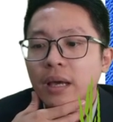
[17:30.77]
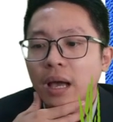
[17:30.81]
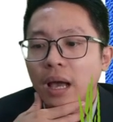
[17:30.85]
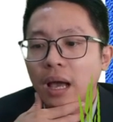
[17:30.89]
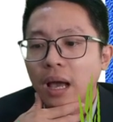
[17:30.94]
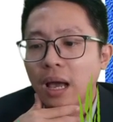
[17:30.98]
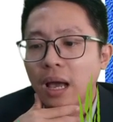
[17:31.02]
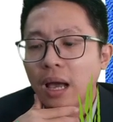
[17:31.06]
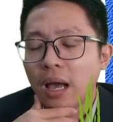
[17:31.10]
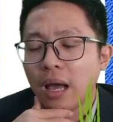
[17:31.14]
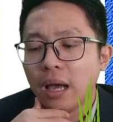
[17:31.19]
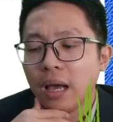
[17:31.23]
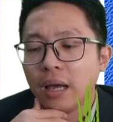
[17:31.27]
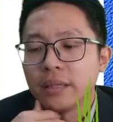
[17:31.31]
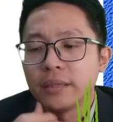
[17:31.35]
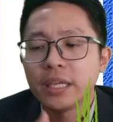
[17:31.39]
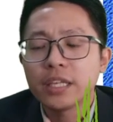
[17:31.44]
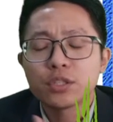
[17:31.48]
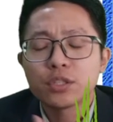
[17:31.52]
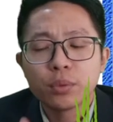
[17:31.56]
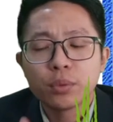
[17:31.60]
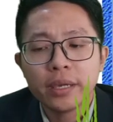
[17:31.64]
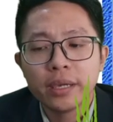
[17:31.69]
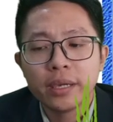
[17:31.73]

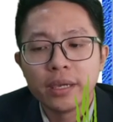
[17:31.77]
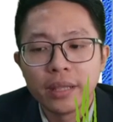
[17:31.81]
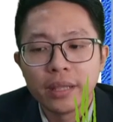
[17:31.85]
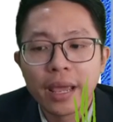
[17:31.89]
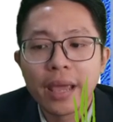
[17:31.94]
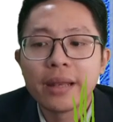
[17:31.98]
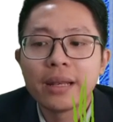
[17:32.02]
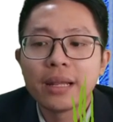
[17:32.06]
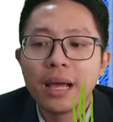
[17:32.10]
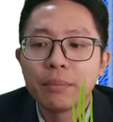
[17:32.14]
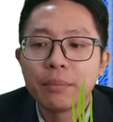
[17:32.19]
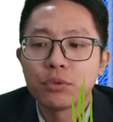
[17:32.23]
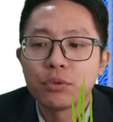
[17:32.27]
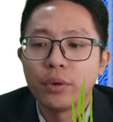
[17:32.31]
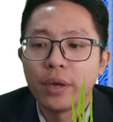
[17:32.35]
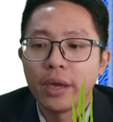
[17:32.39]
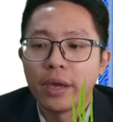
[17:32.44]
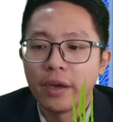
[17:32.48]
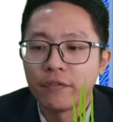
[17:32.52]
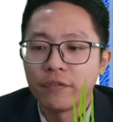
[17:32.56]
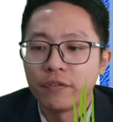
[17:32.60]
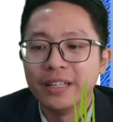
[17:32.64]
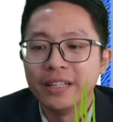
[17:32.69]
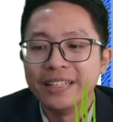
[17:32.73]
That's why it end up to
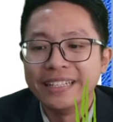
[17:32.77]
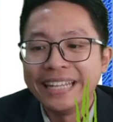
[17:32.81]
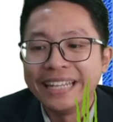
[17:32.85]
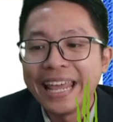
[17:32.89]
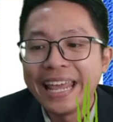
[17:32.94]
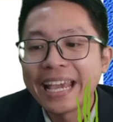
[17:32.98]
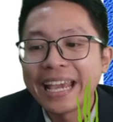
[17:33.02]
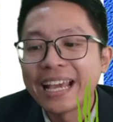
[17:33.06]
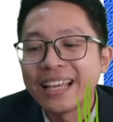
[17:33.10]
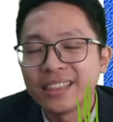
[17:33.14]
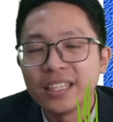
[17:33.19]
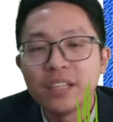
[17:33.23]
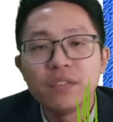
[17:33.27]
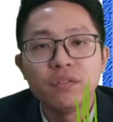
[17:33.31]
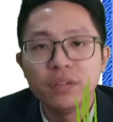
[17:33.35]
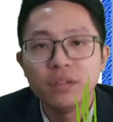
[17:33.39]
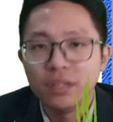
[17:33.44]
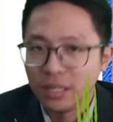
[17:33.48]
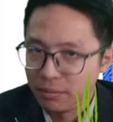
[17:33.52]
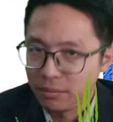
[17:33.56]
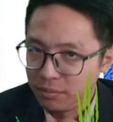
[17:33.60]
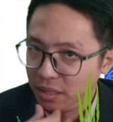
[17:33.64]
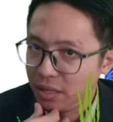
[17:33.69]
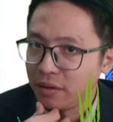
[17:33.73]
have a negative
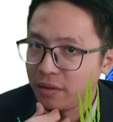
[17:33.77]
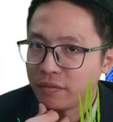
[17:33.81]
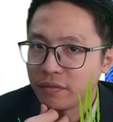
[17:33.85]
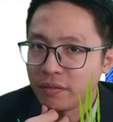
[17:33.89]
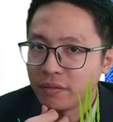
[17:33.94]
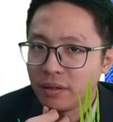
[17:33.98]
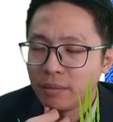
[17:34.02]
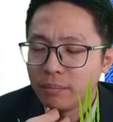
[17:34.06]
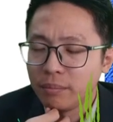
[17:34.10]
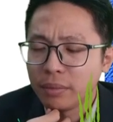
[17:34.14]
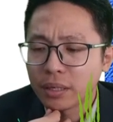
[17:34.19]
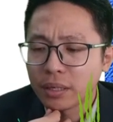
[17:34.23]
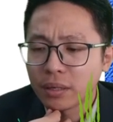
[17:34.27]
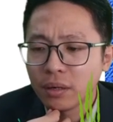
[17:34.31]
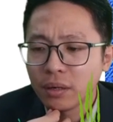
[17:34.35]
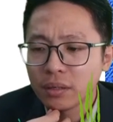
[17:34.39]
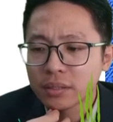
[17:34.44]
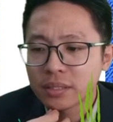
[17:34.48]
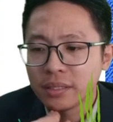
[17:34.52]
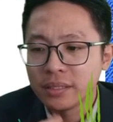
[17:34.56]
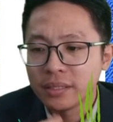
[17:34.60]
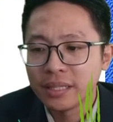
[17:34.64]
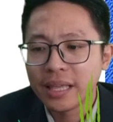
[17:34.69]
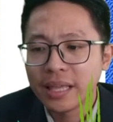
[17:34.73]
EMF,
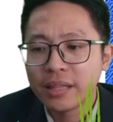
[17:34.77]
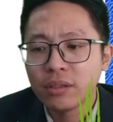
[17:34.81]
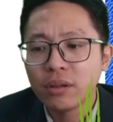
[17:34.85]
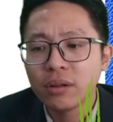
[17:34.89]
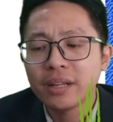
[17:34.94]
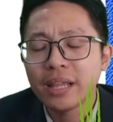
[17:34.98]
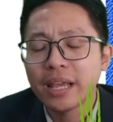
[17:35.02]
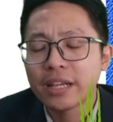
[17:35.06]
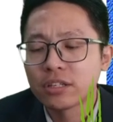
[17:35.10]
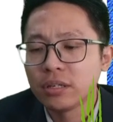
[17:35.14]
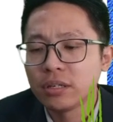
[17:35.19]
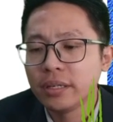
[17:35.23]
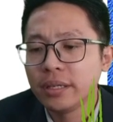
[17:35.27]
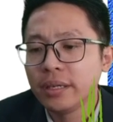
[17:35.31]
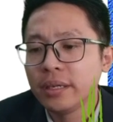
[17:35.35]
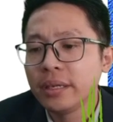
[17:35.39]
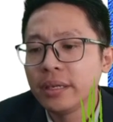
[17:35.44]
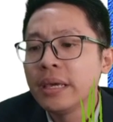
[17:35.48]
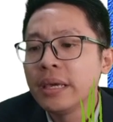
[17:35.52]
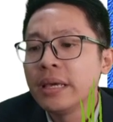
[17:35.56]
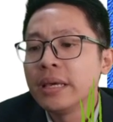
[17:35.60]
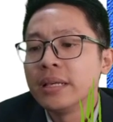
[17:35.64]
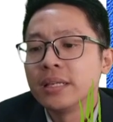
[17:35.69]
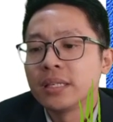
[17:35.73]
because it not
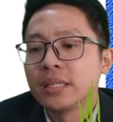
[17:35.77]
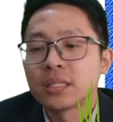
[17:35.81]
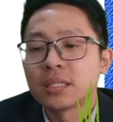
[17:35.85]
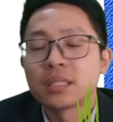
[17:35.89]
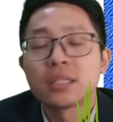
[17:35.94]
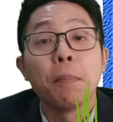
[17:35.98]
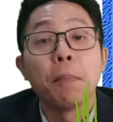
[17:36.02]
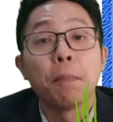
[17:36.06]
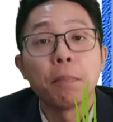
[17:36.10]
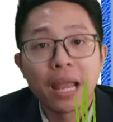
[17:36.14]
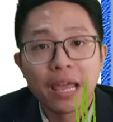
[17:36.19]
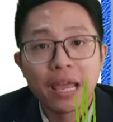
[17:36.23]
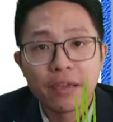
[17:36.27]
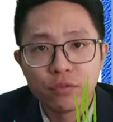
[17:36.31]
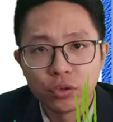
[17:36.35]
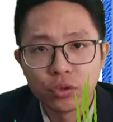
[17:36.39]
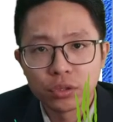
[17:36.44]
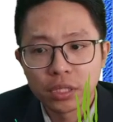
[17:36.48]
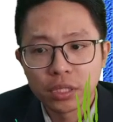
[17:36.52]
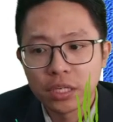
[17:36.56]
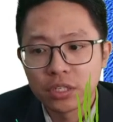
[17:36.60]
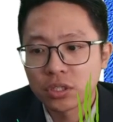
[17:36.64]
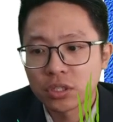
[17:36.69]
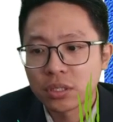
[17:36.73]
actually supply
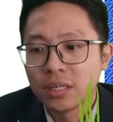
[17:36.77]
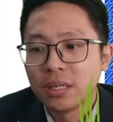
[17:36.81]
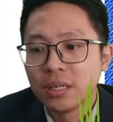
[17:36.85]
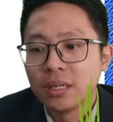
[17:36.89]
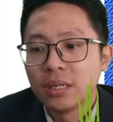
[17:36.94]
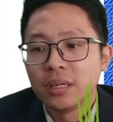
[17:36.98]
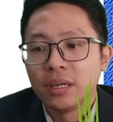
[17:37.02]
voltage.